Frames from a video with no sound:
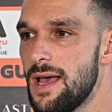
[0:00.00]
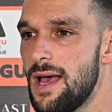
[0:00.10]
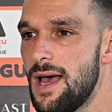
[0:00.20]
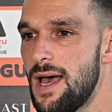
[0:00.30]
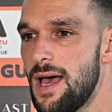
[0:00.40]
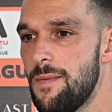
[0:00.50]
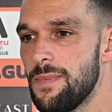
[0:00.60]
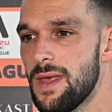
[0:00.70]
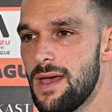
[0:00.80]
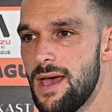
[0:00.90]

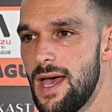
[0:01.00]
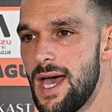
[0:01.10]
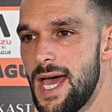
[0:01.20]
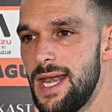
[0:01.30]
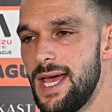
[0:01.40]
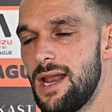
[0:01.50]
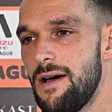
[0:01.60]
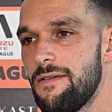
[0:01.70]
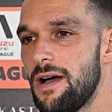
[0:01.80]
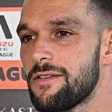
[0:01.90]
And then
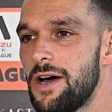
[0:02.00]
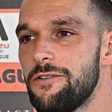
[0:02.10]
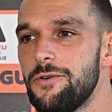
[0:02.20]
I've kind